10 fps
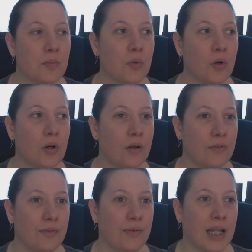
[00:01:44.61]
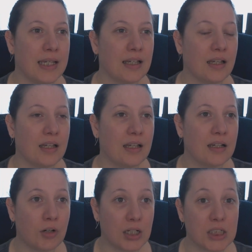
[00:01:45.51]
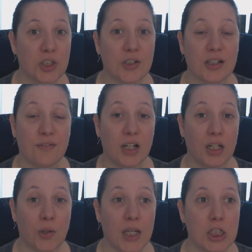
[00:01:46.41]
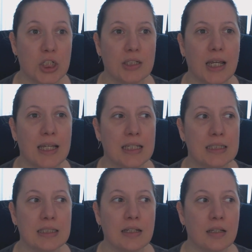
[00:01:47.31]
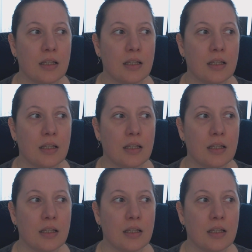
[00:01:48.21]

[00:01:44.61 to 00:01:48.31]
more of like a gratitude and evaluation and